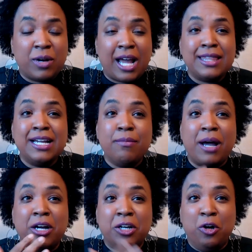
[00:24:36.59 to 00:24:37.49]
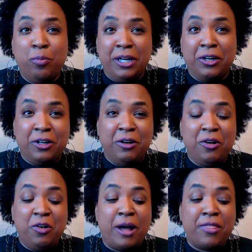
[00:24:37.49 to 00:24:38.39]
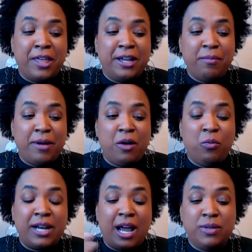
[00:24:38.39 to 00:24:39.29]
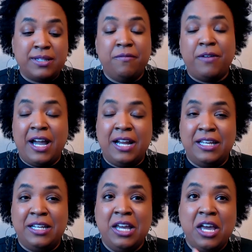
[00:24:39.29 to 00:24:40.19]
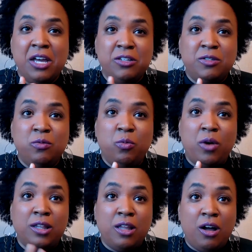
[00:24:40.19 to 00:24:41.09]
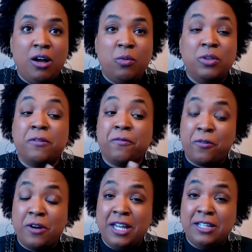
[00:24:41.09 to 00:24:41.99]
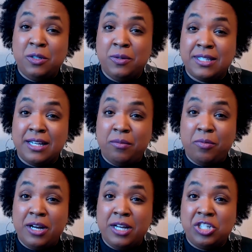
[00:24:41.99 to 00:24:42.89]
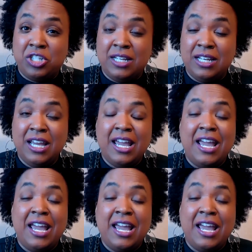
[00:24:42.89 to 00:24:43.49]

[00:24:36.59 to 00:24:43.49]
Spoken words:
When I think about go big or go home, I think about when I was invited along with a friend to a celebration,